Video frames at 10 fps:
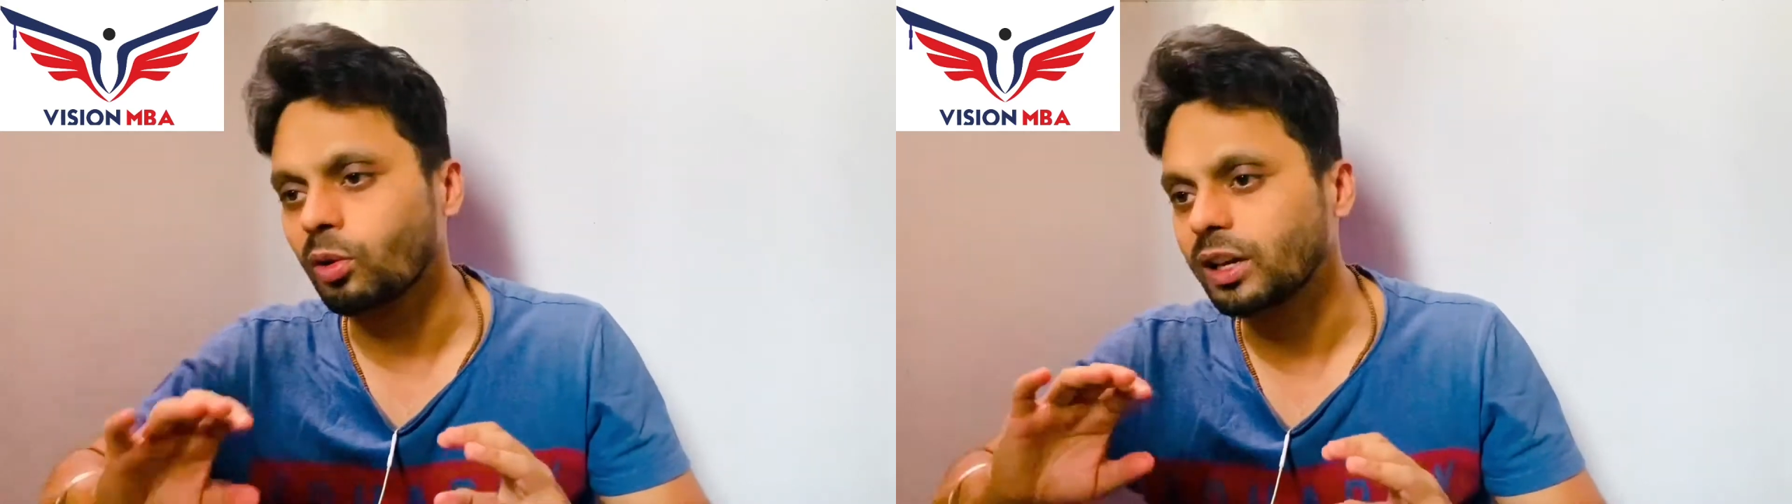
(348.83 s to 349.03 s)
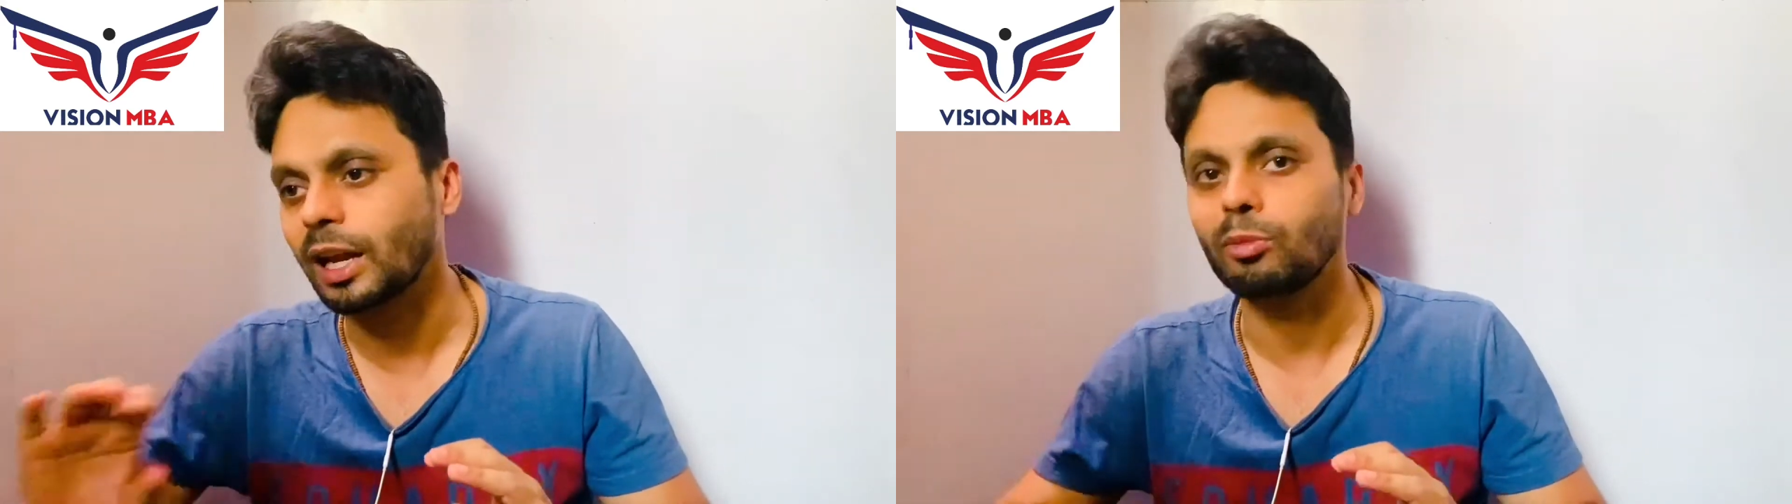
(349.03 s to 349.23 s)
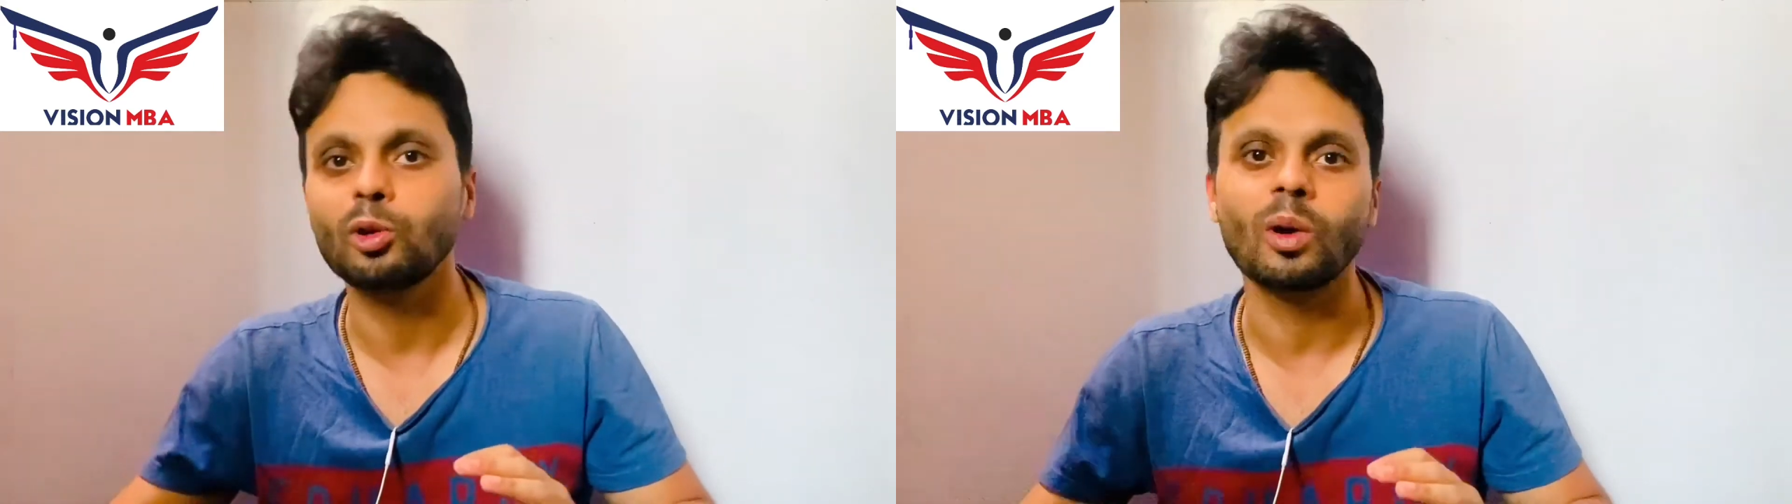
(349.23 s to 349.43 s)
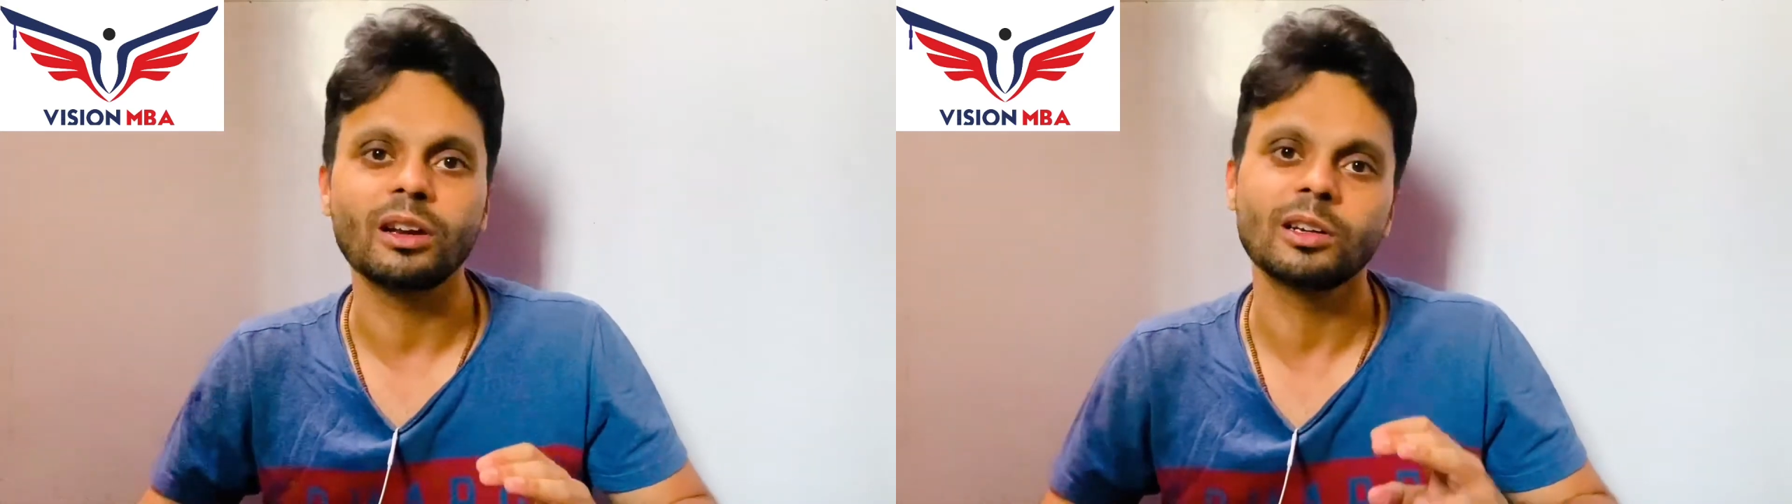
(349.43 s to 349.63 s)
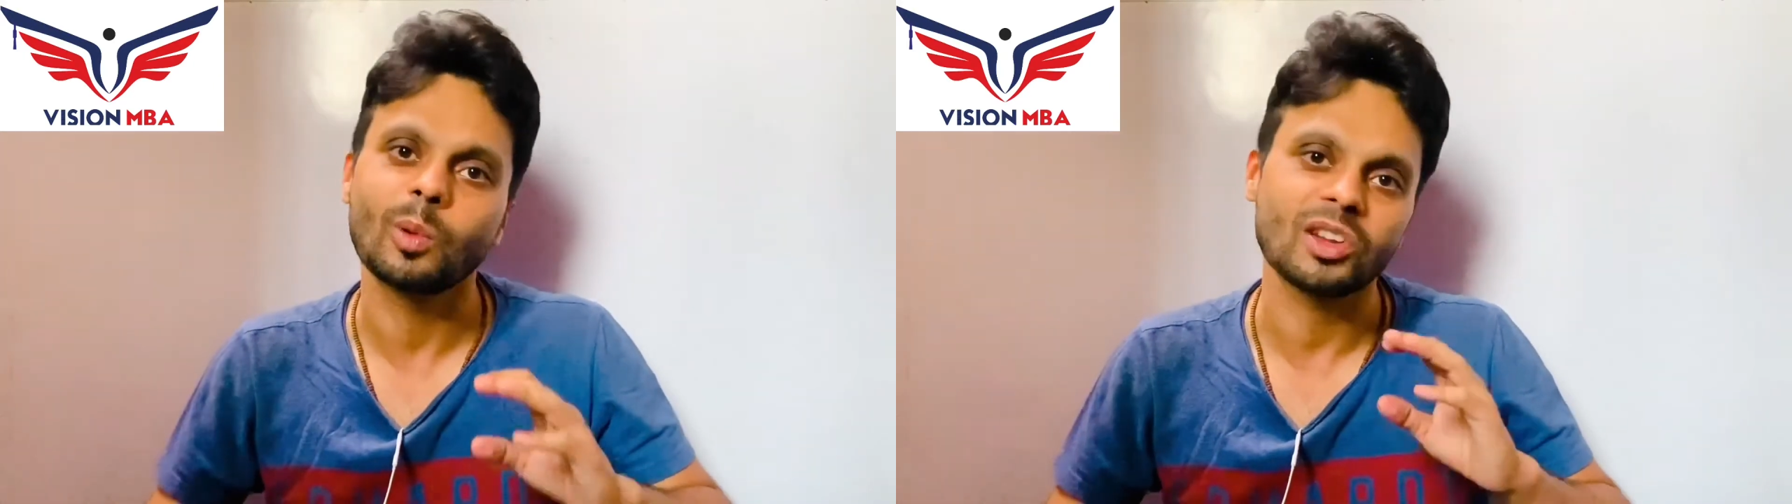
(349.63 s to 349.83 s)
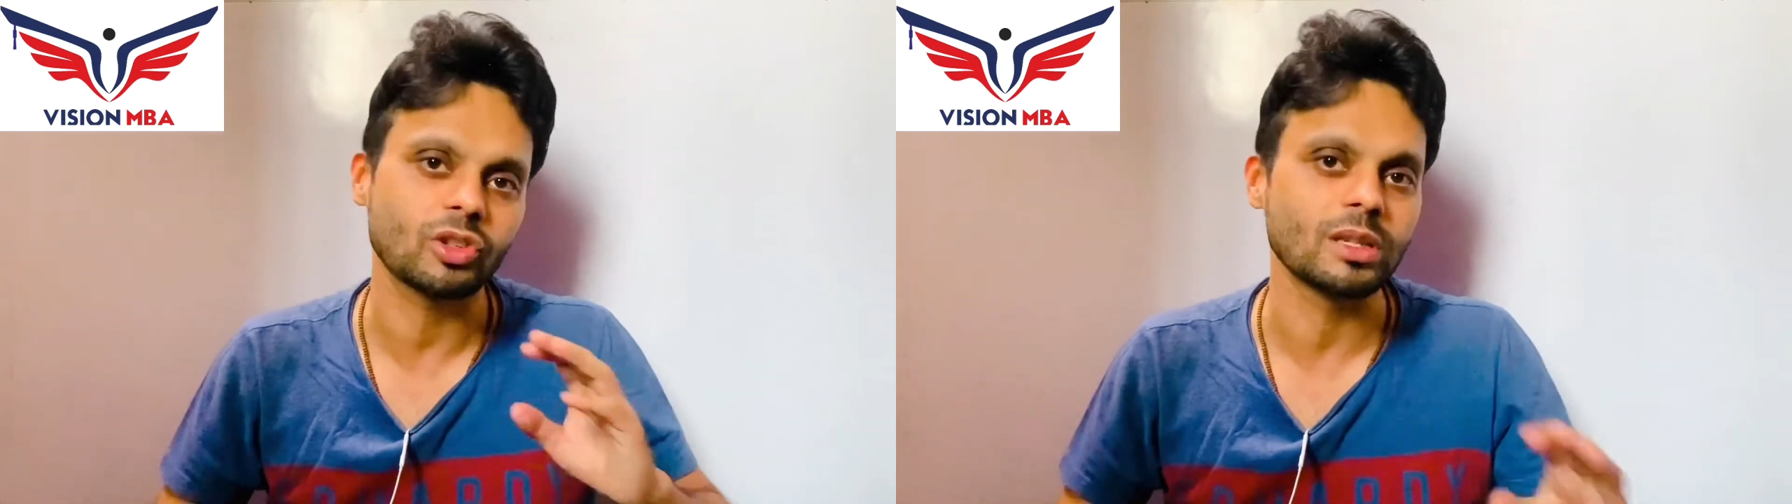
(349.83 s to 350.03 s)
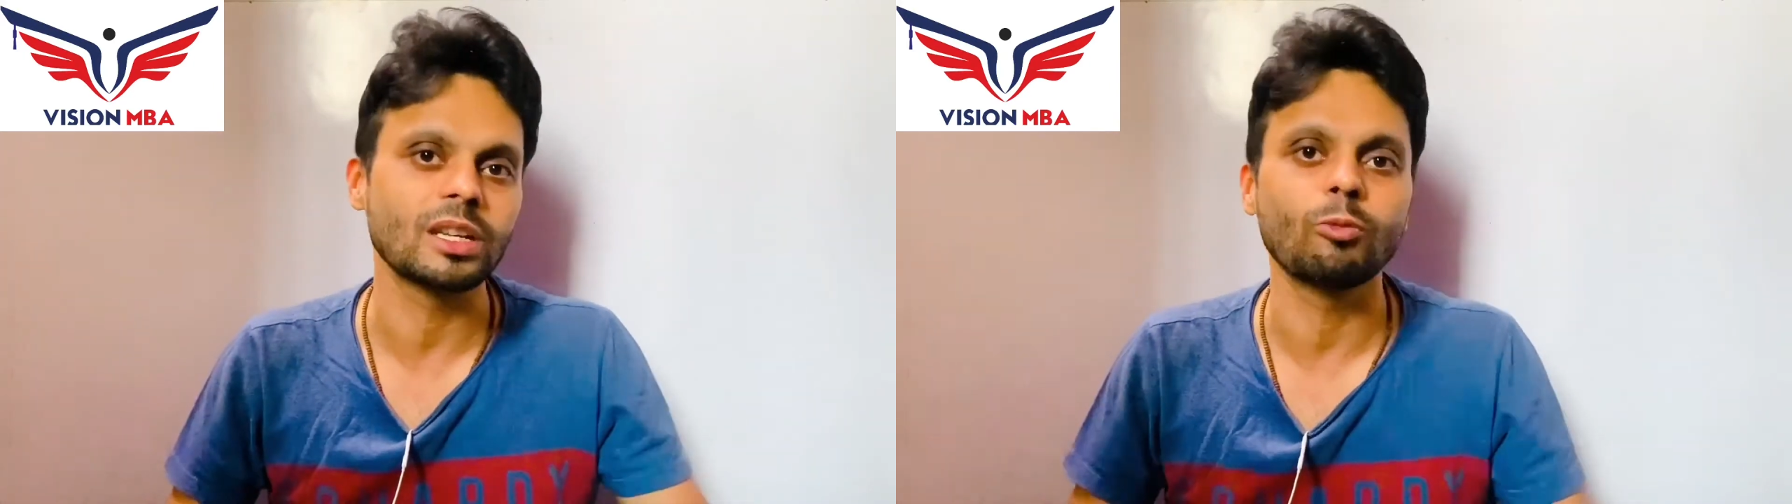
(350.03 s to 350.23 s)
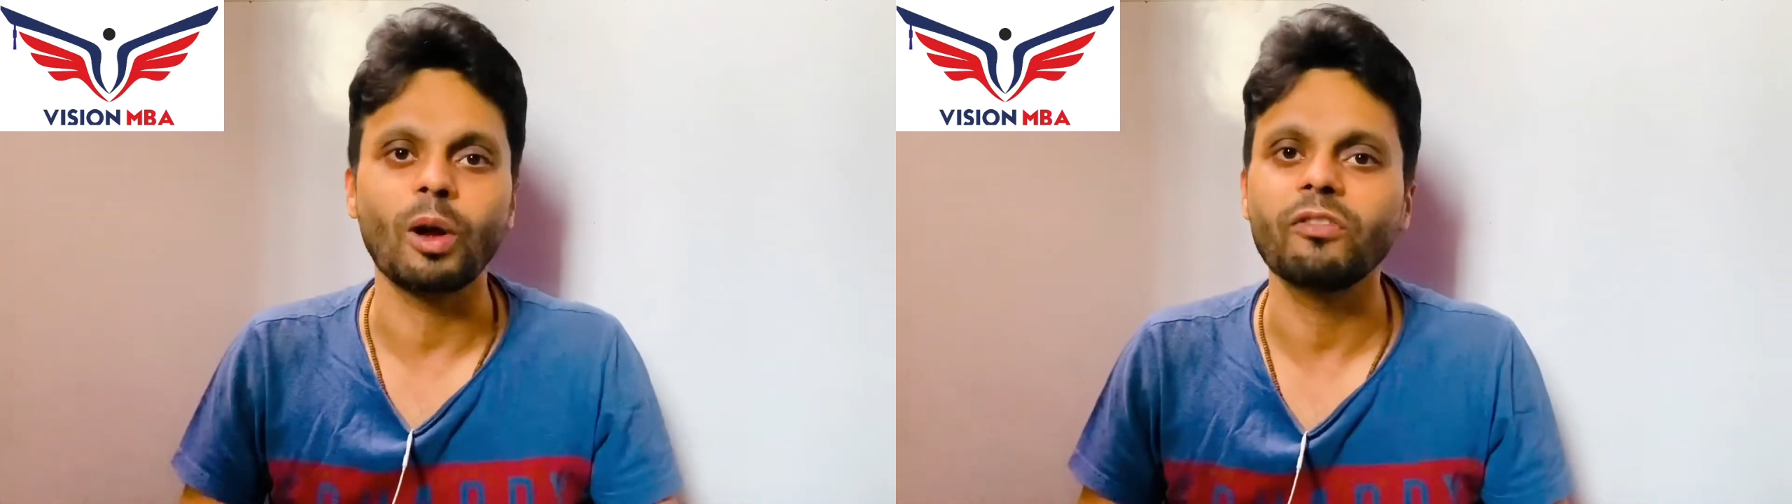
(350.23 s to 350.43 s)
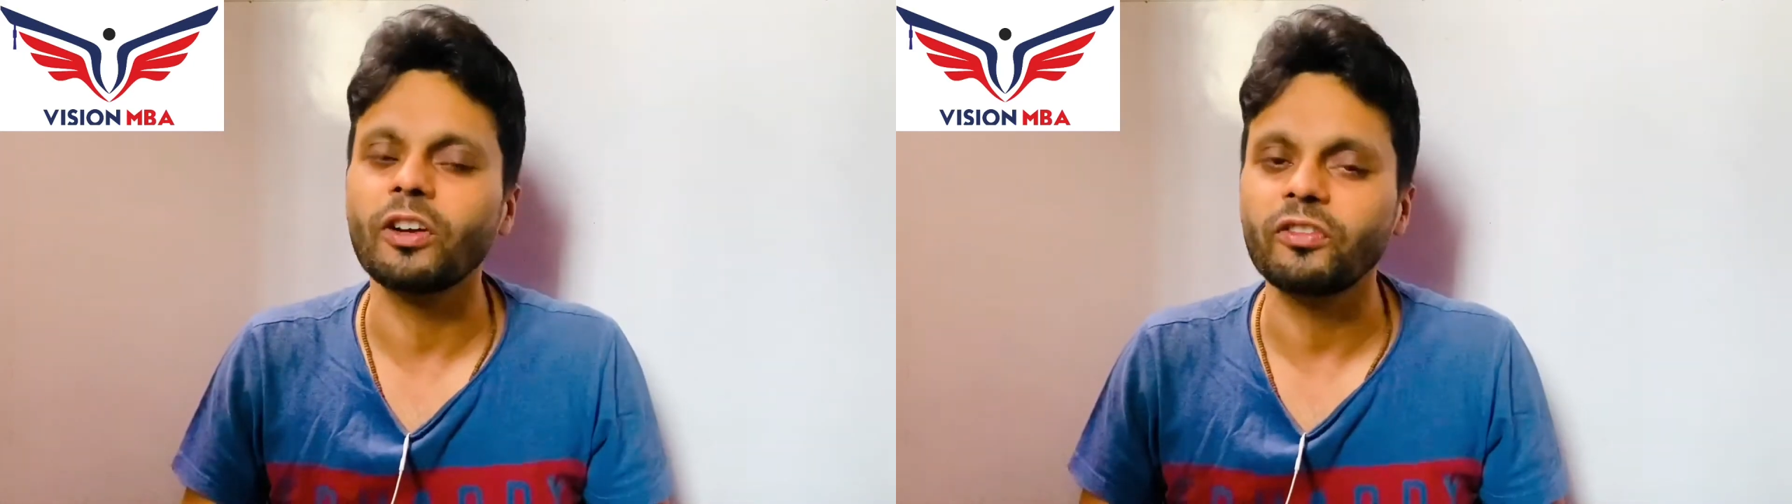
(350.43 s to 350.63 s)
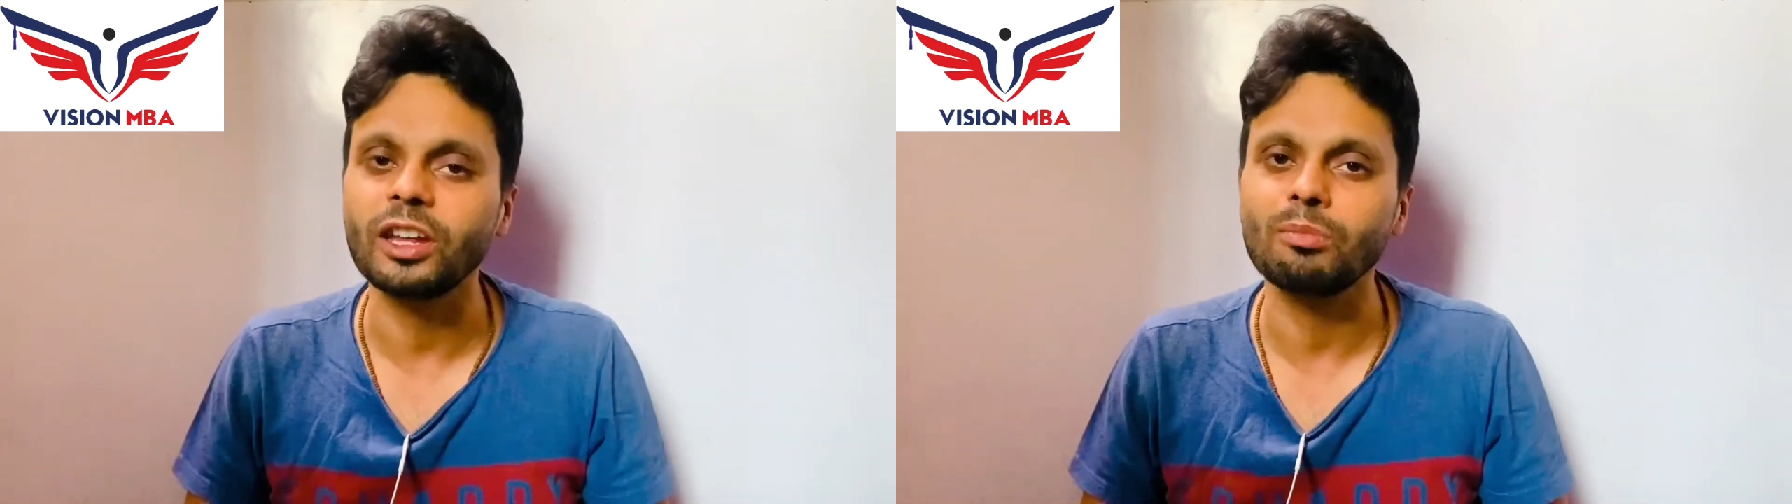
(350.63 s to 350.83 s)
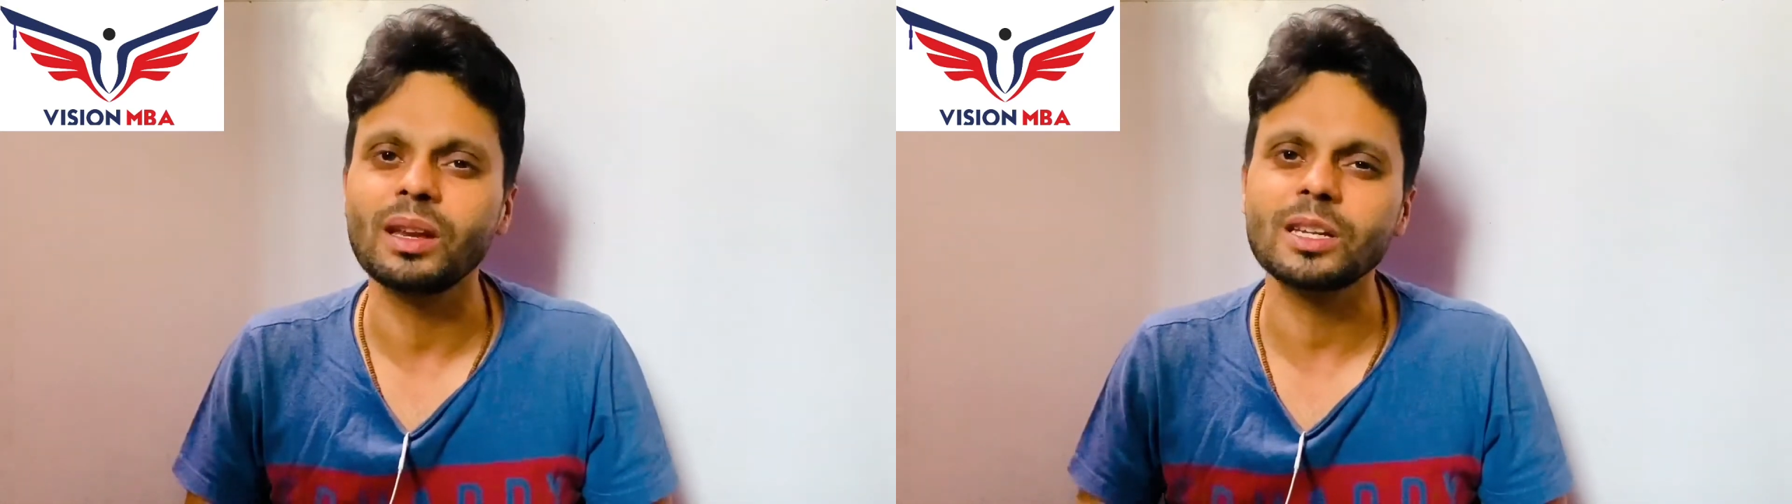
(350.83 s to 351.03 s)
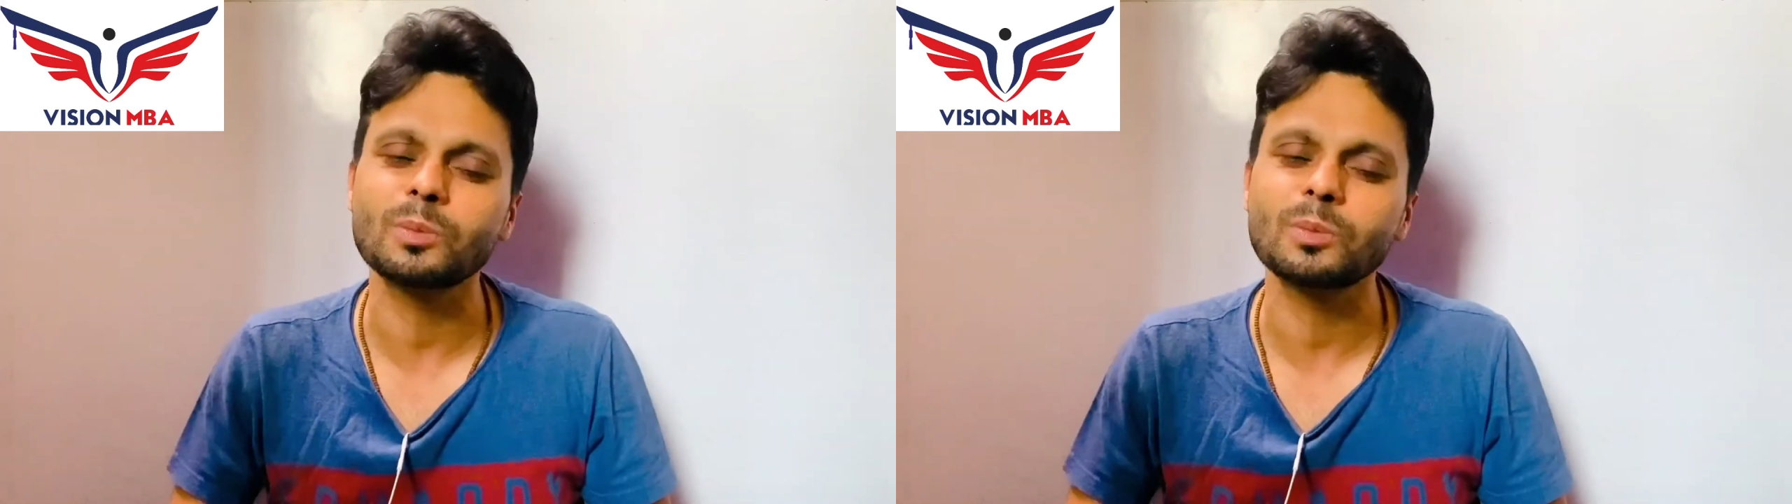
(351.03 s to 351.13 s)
attempt 200 questions in 150 minutes,